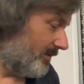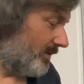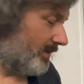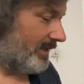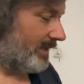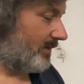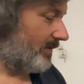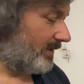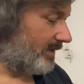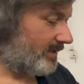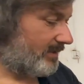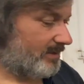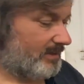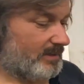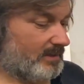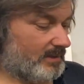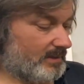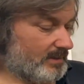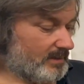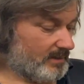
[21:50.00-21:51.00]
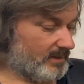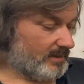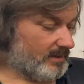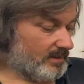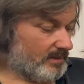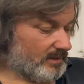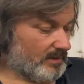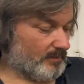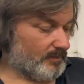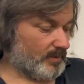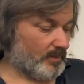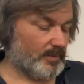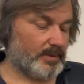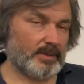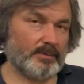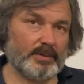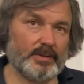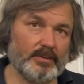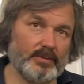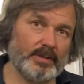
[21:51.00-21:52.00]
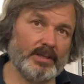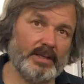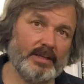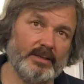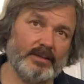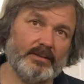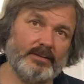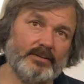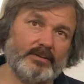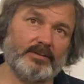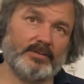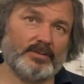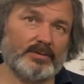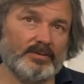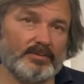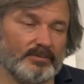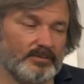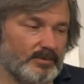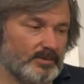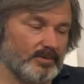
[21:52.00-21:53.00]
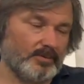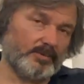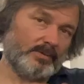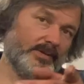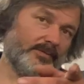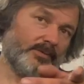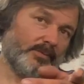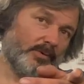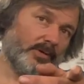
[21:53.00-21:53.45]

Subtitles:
But anyway, I'm probably going to be doing that. So you don't have